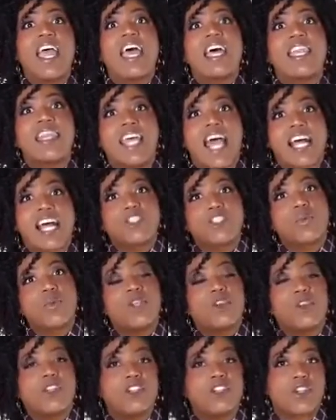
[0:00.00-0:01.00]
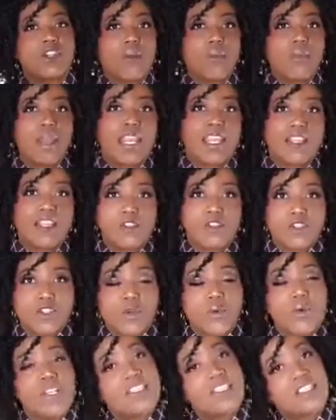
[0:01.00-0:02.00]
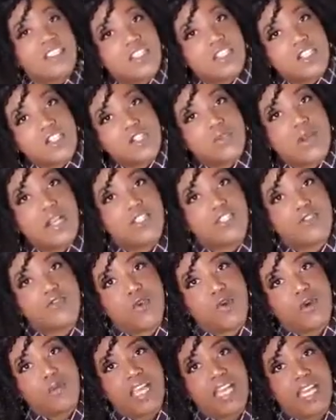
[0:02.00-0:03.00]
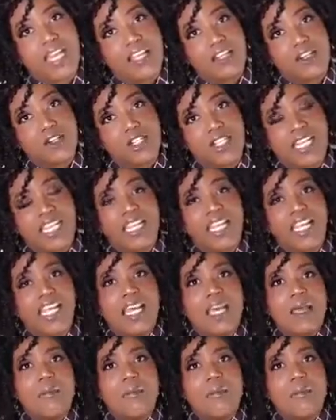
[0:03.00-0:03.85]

And that's when you can start making those choices to transform that energy.